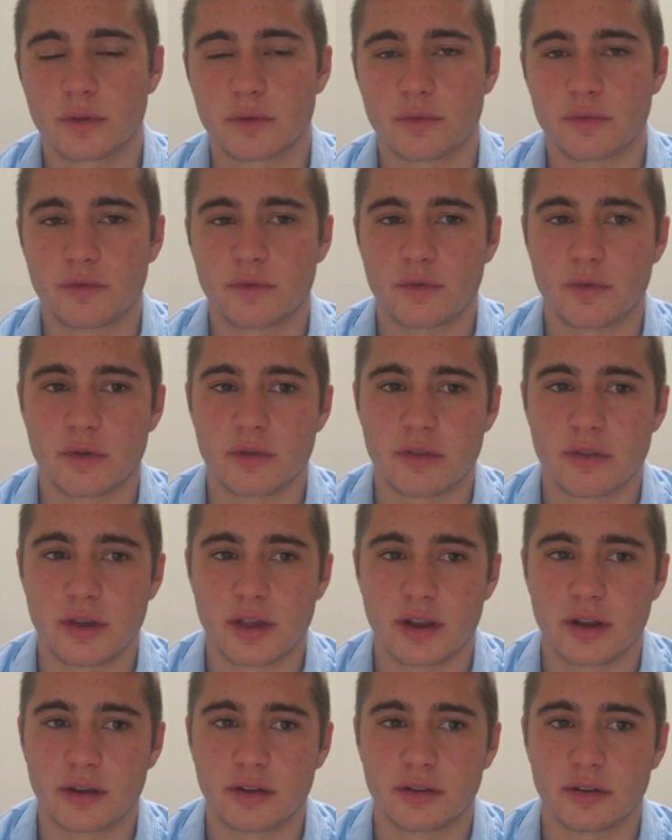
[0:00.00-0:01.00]
for
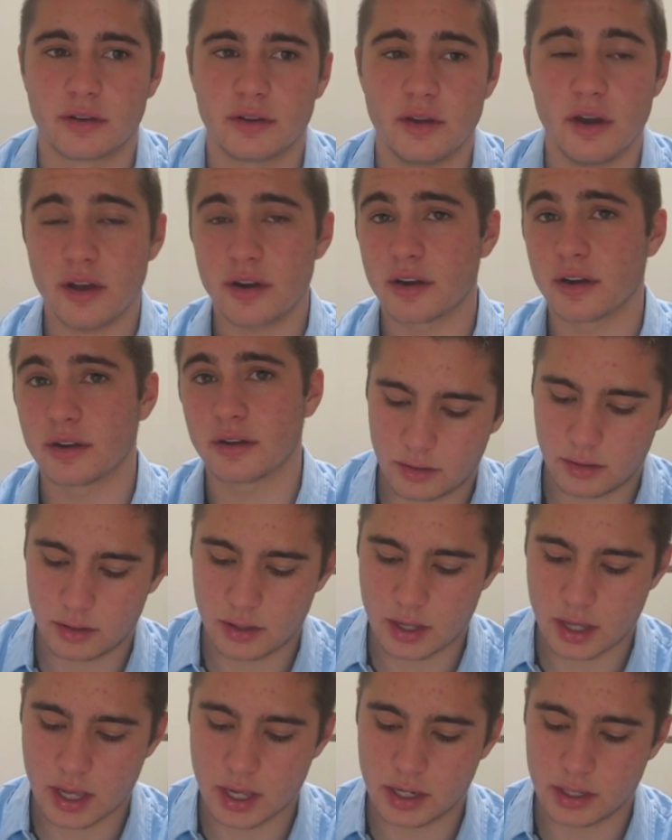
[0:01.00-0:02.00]
their daughter.
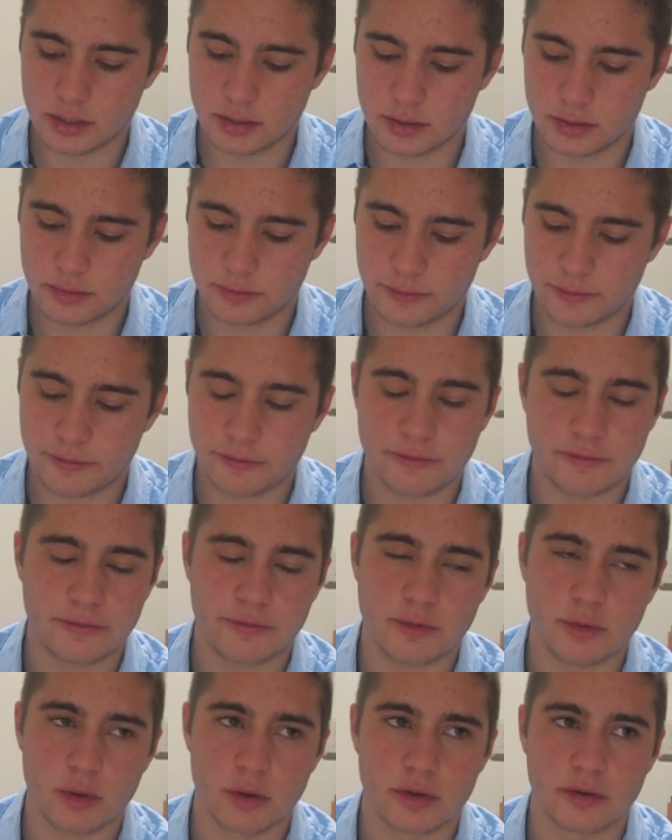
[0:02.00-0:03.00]
And
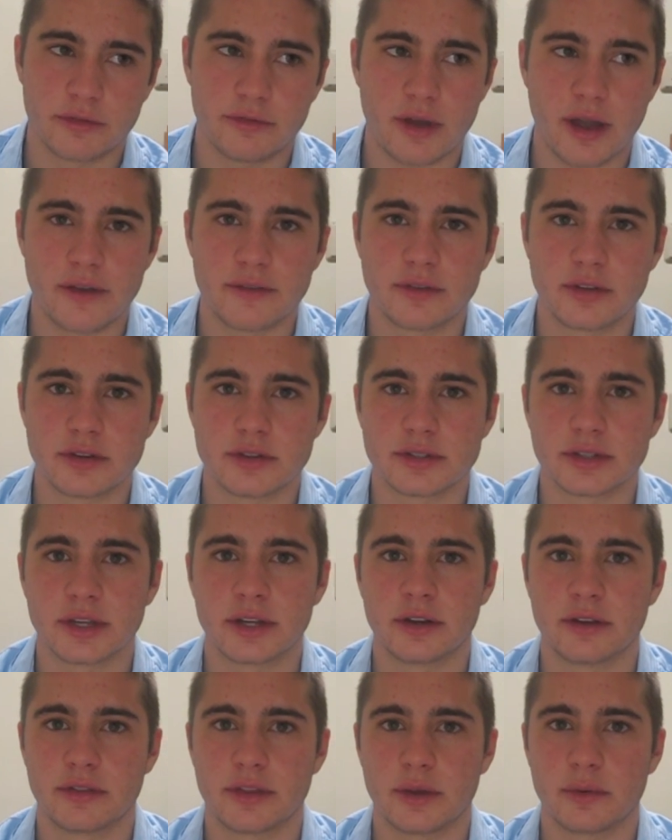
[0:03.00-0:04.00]
4 or 5 years
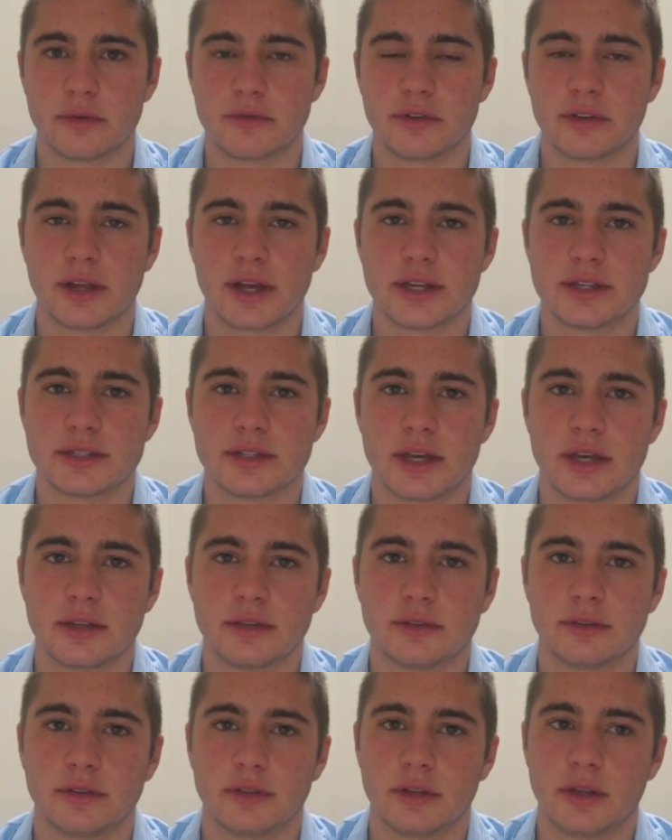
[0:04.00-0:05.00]
later, they would realize that
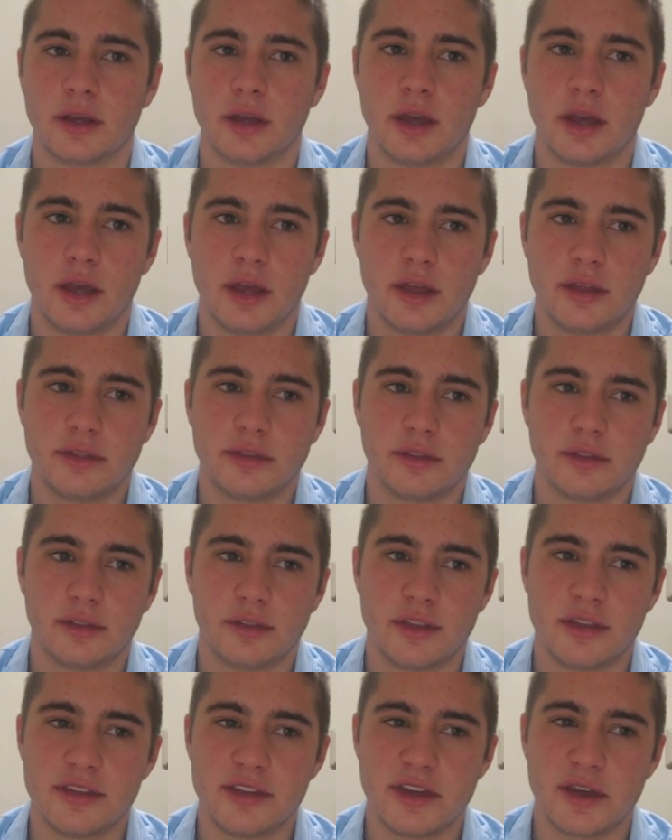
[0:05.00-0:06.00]

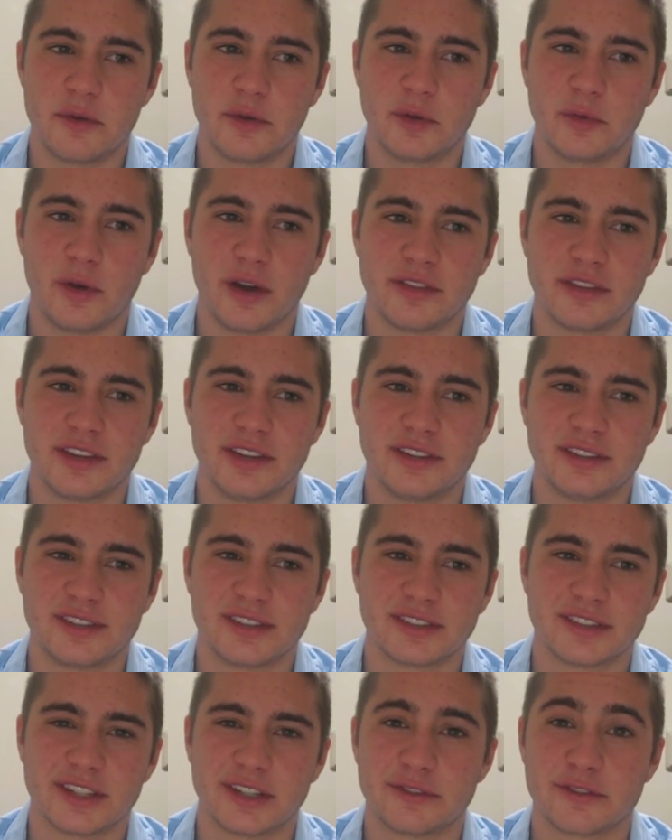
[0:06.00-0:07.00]
they would want the
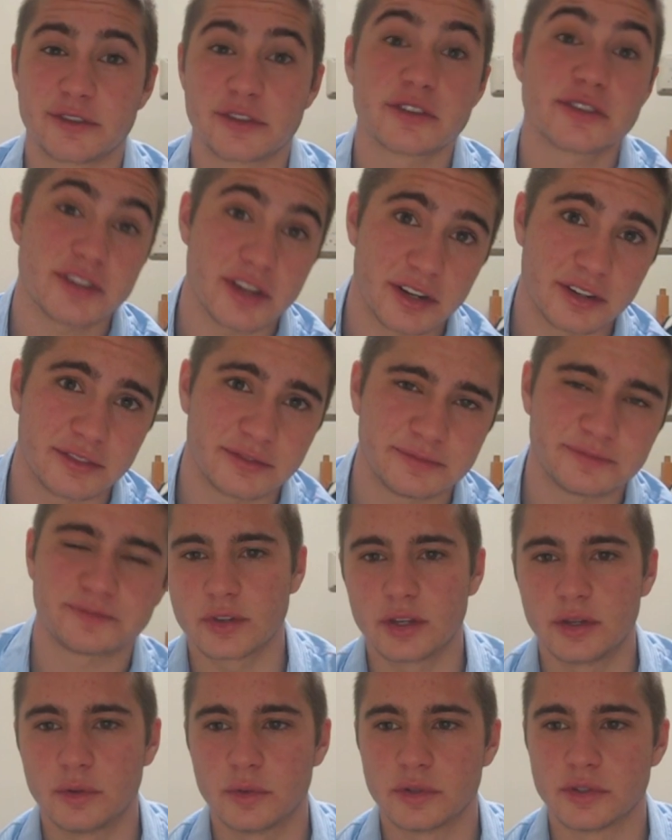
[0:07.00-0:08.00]
easiest life for their son.
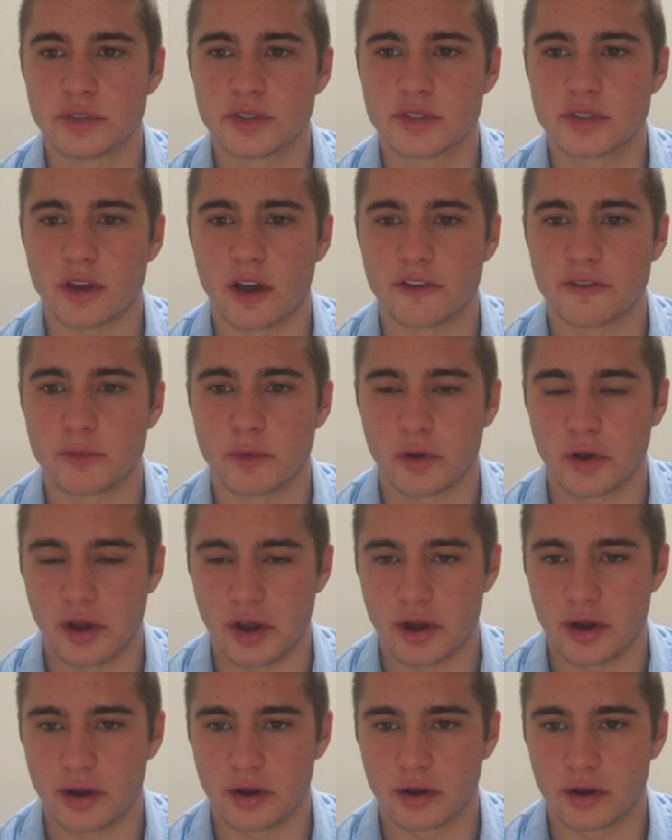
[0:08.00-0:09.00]
It was sophomore
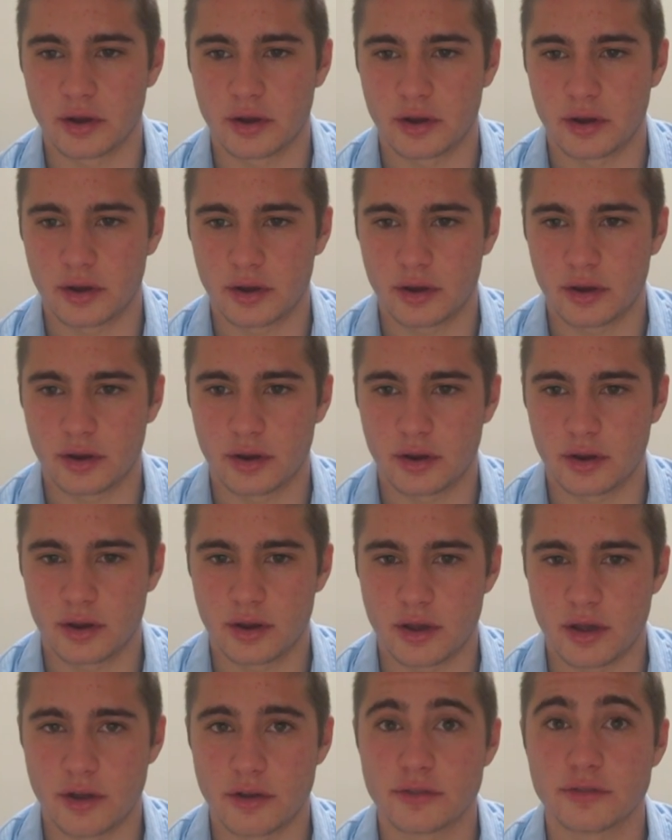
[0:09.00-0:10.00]
year
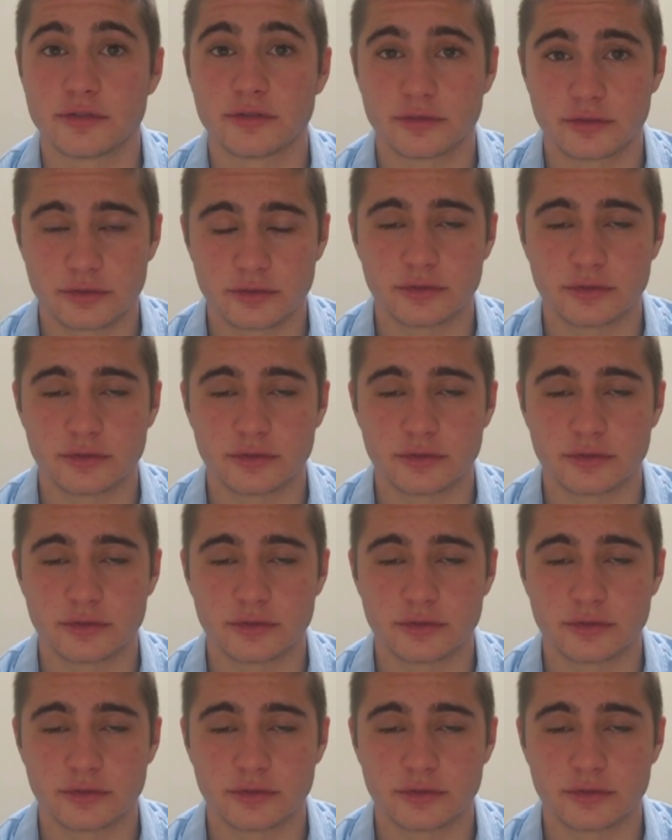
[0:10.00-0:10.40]
of